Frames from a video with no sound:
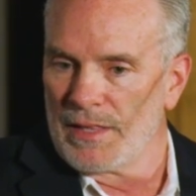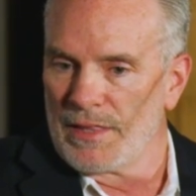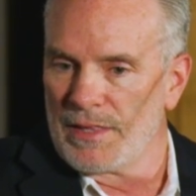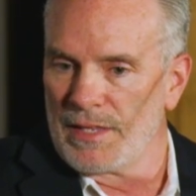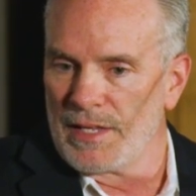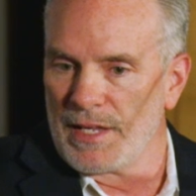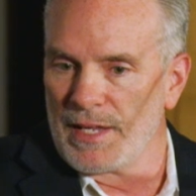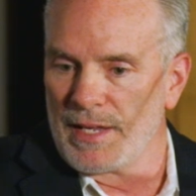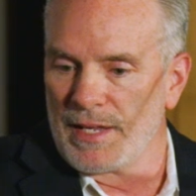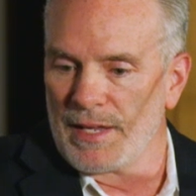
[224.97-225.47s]

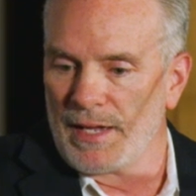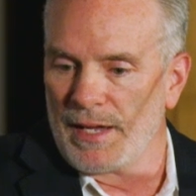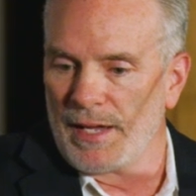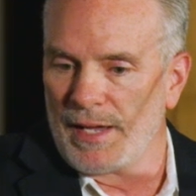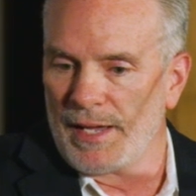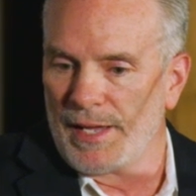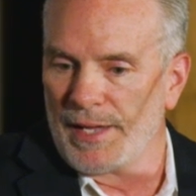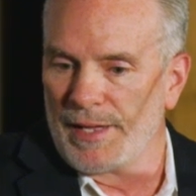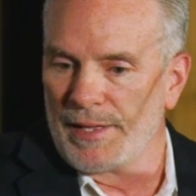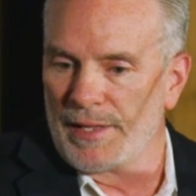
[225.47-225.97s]
the
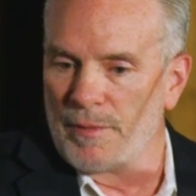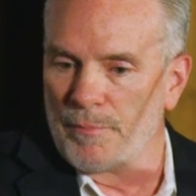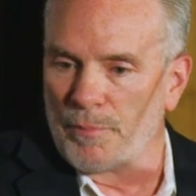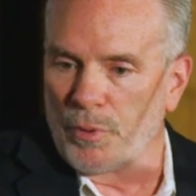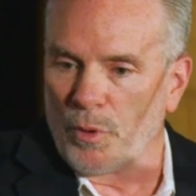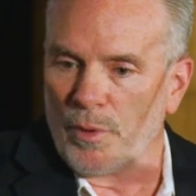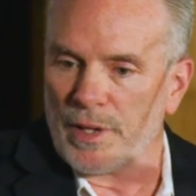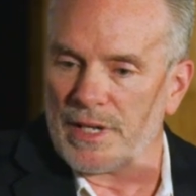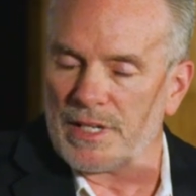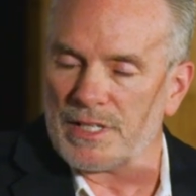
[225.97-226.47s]

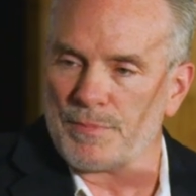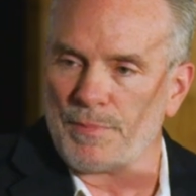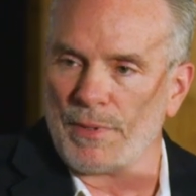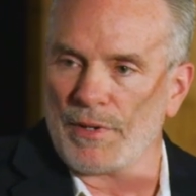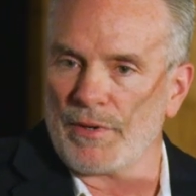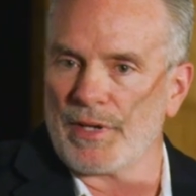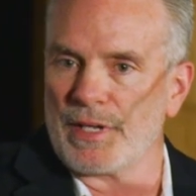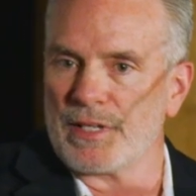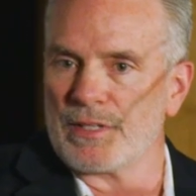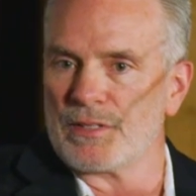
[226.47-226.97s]
employee
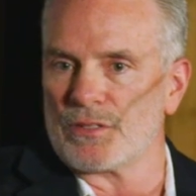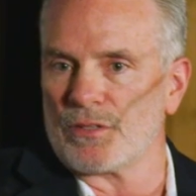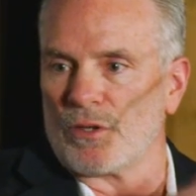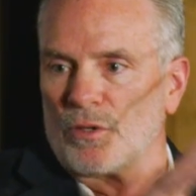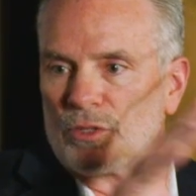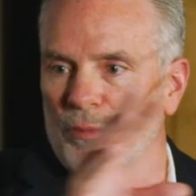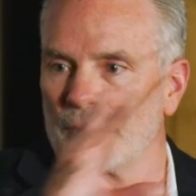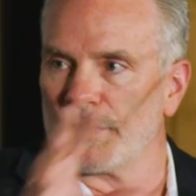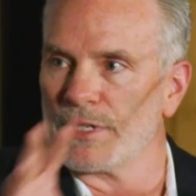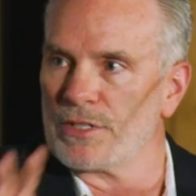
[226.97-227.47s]
experience
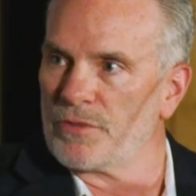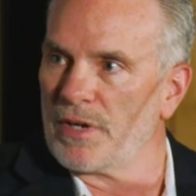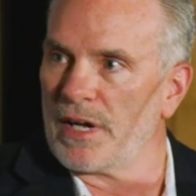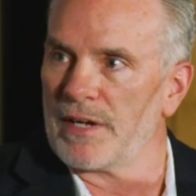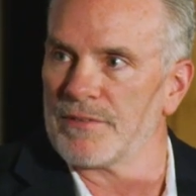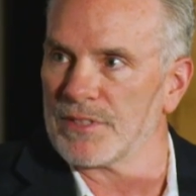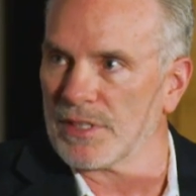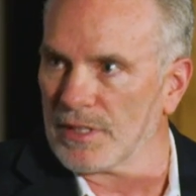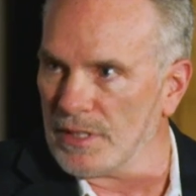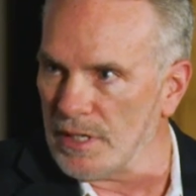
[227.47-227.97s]
ultimately
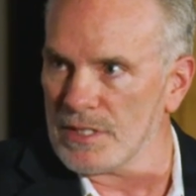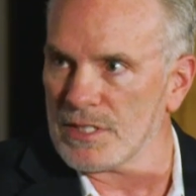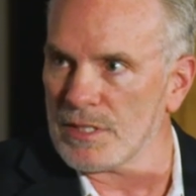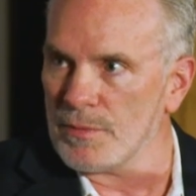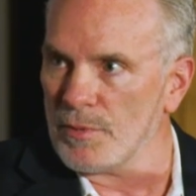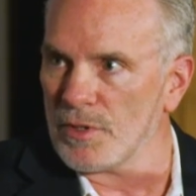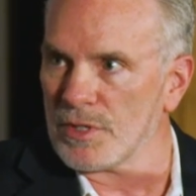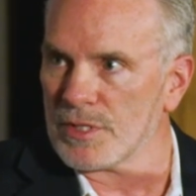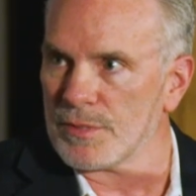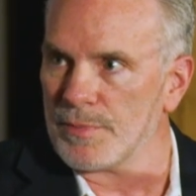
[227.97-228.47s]
drives the
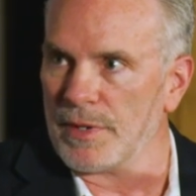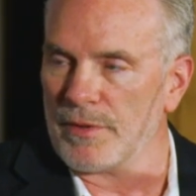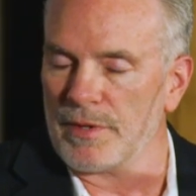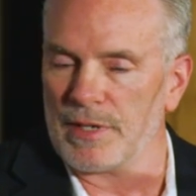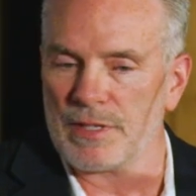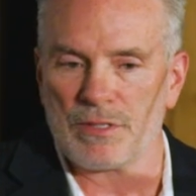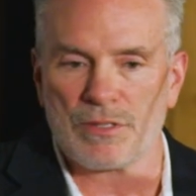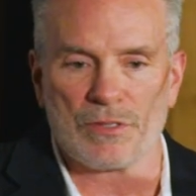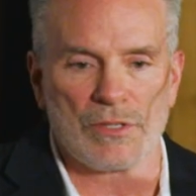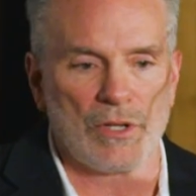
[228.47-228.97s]
customer experience.